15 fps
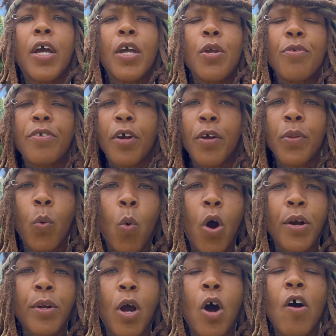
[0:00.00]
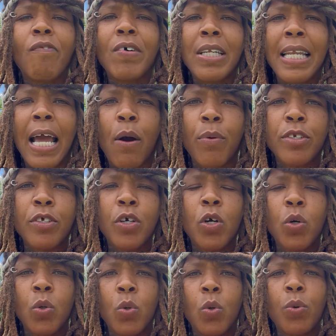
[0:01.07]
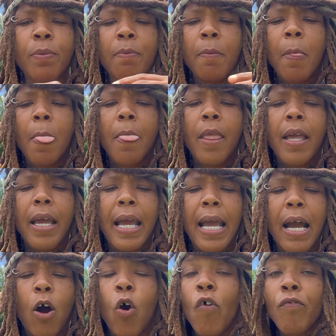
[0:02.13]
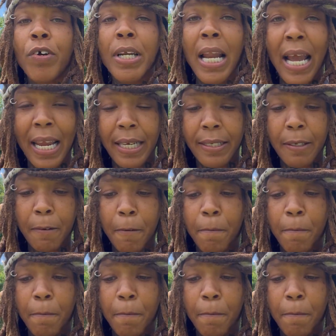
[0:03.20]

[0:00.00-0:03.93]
you turn the water off, allow it to cool overnight.